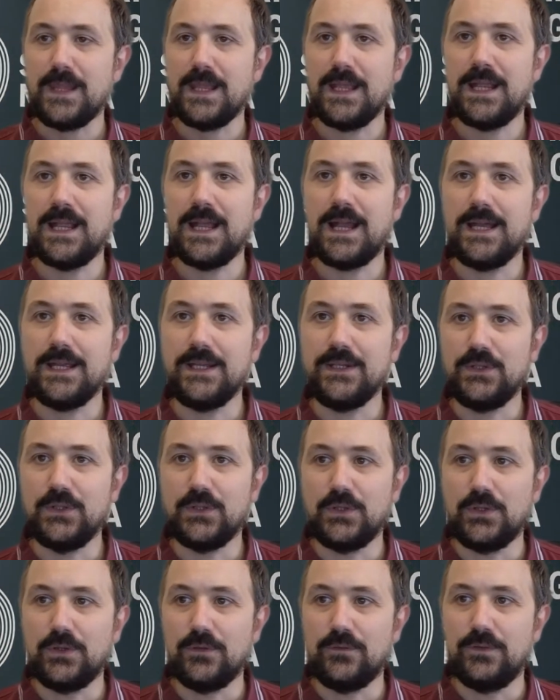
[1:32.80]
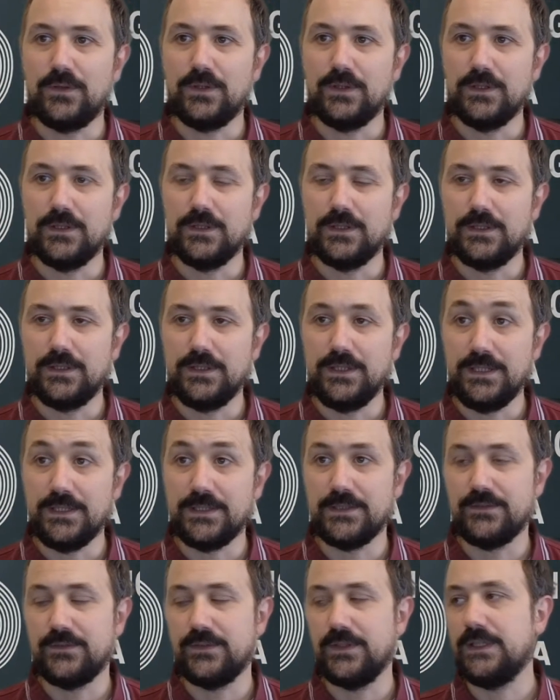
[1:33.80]
kind of
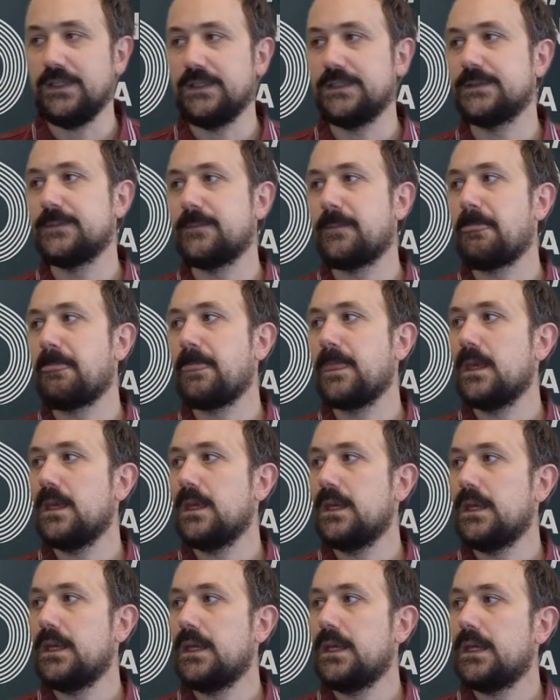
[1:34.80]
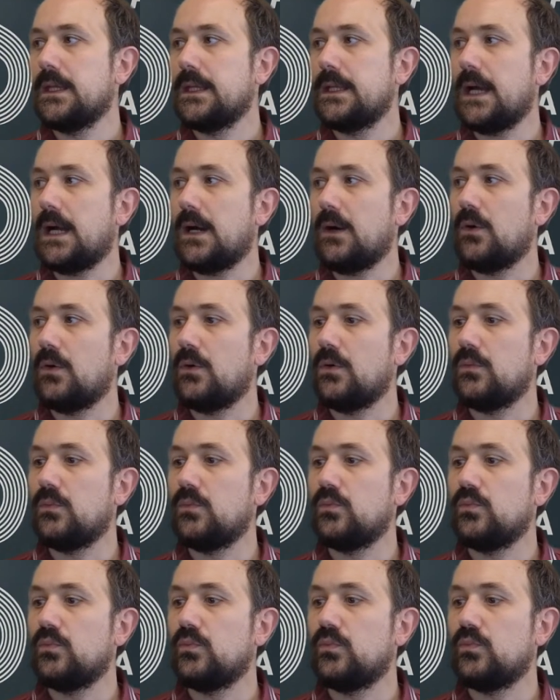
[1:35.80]
interface. Now,
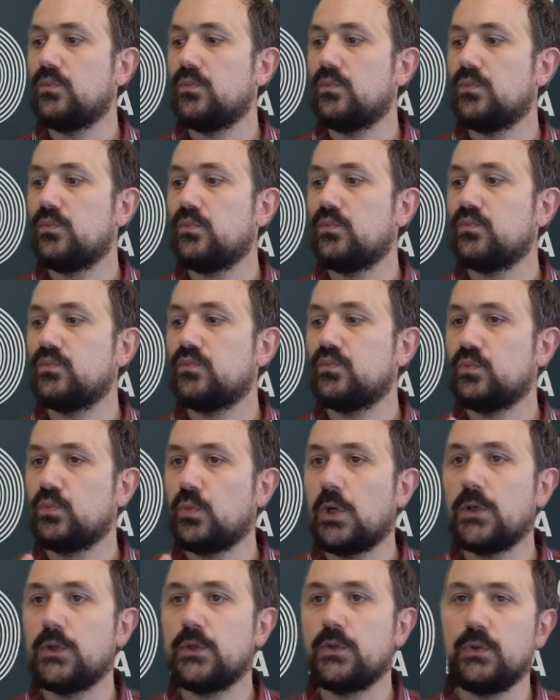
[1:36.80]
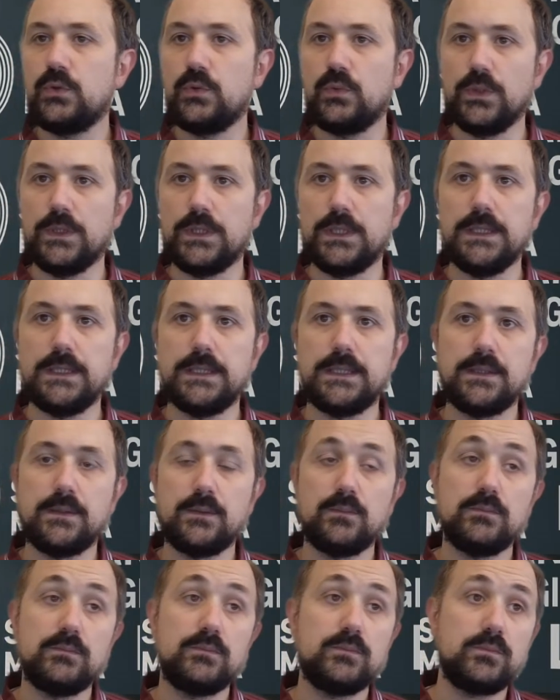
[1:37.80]
what to do with it?
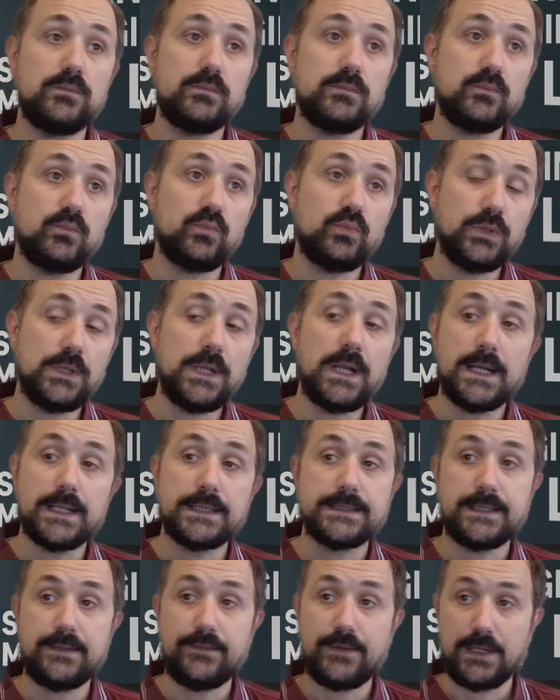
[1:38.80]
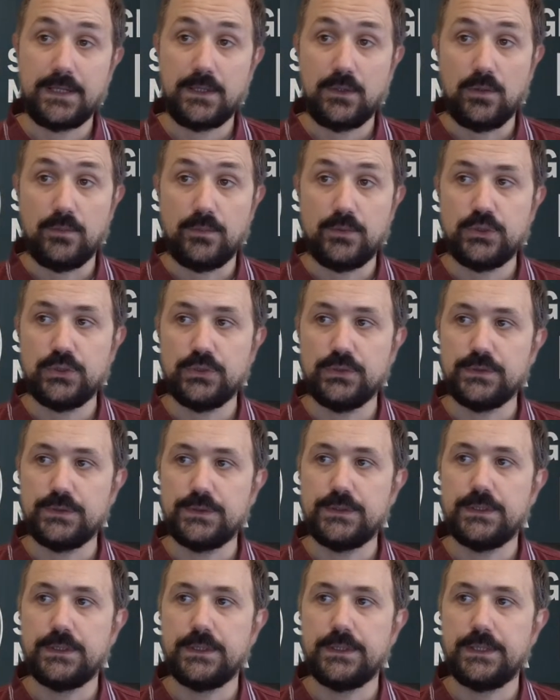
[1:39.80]
There are several
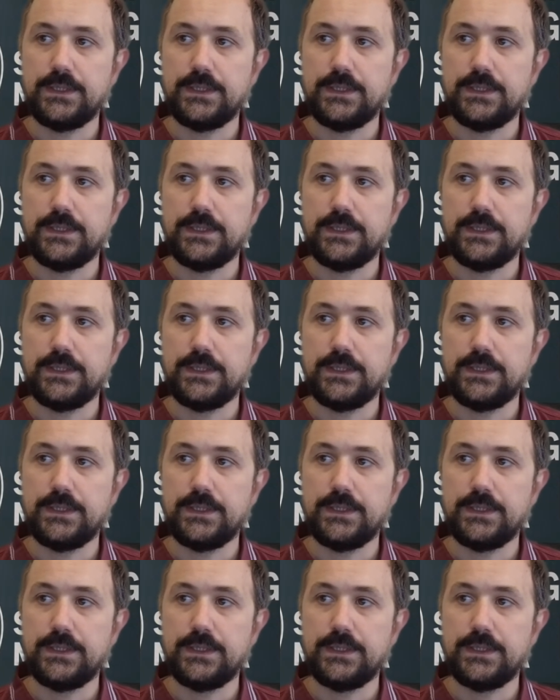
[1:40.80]
options.